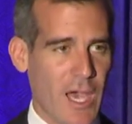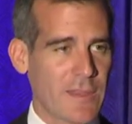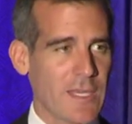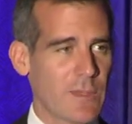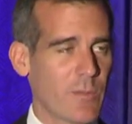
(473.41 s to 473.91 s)

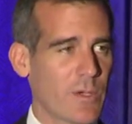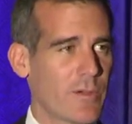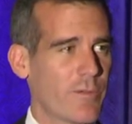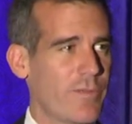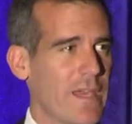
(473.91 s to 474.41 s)
I think
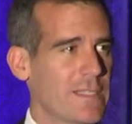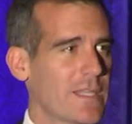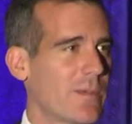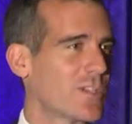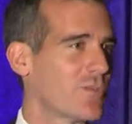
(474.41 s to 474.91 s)
we're
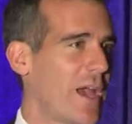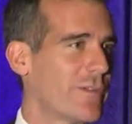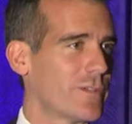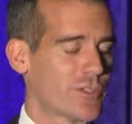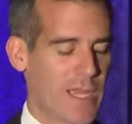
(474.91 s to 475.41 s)
facing the most
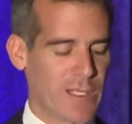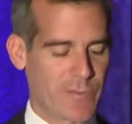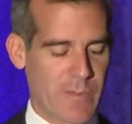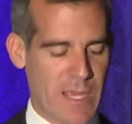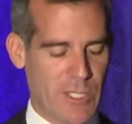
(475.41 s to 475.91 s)
radical
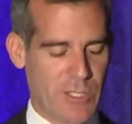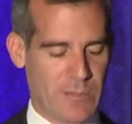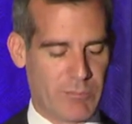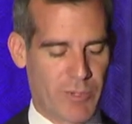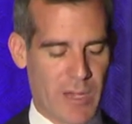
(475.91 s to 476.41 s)

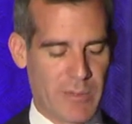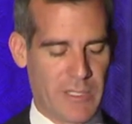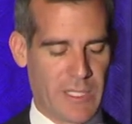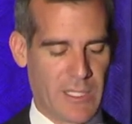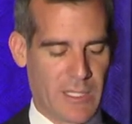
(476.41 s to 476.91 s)
transformation
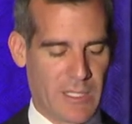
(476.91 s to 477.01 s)
probably